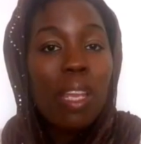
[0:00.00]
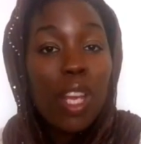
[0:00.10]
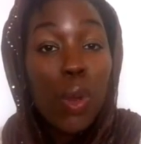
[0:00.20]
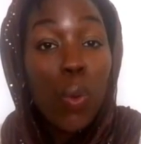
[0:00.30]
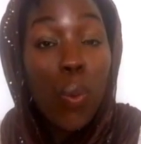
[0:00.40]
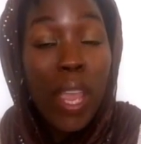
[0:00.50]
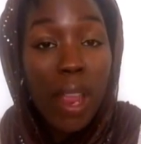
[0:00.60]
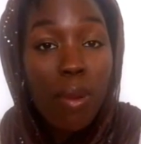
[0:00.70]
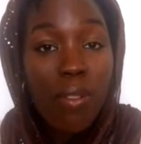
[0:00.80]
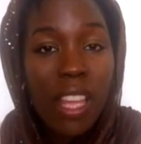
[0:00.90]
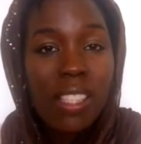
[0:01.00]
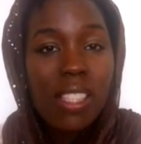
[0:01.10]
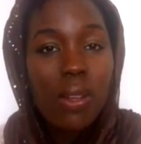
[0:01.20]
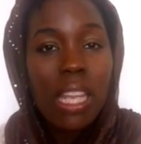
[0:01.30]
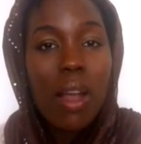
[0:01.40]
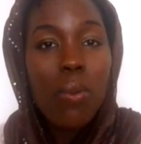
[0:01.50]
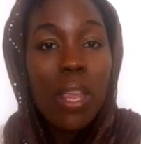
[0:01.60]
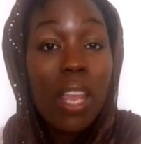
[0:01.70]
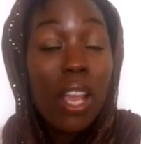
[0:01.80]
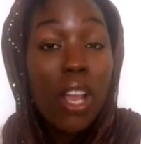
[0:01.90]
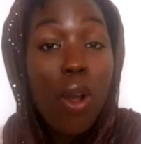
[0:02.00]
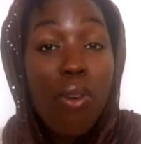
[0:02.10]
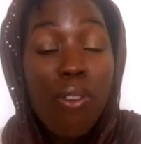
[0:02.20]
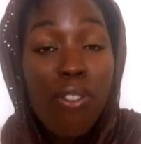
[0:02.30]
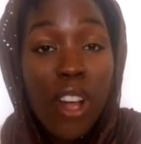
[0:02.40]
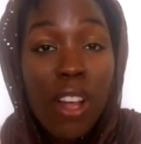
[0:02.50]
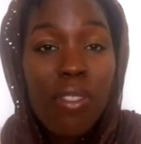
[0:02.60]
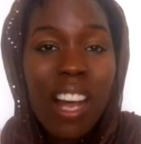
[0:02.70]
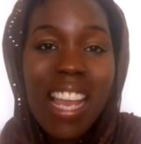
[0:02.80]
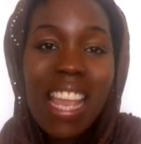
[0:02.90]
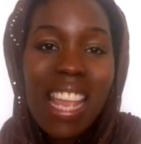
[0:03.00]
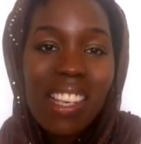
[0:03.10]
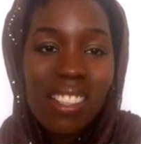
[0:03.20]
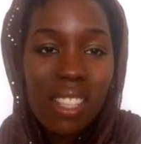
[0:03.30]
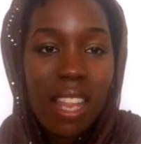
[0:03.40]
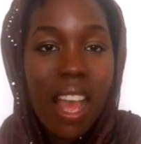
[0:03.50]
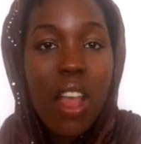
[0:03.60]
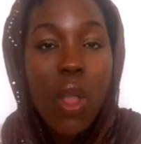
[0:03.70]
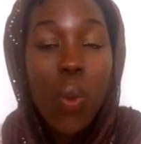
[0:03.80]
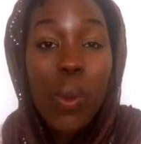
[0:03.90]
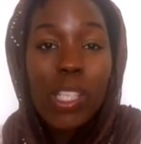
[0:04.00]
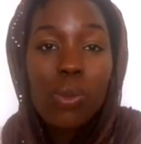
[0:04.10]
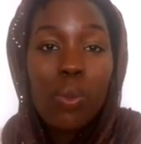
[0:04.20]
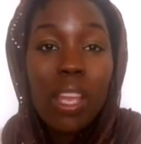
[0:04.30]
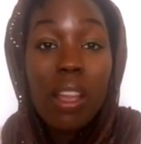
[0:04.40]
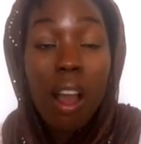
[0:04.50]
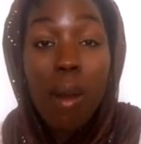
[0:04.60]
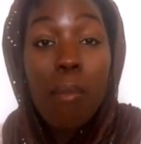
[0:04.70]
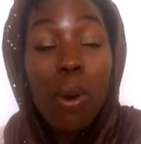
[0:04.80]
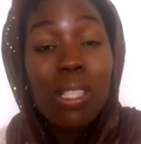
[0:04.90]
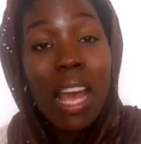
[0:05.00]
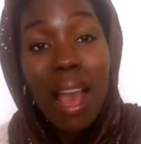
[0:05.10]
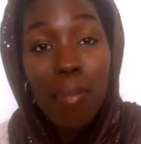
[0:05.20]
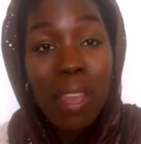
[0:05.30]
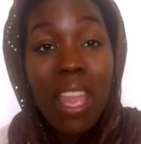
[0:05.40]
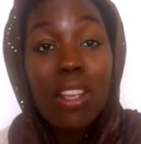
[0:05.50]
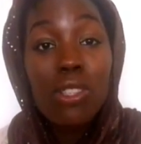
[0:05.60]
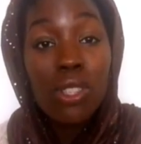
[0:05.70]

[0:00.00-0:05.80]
being aware of it so that we can go further into that which we are most happy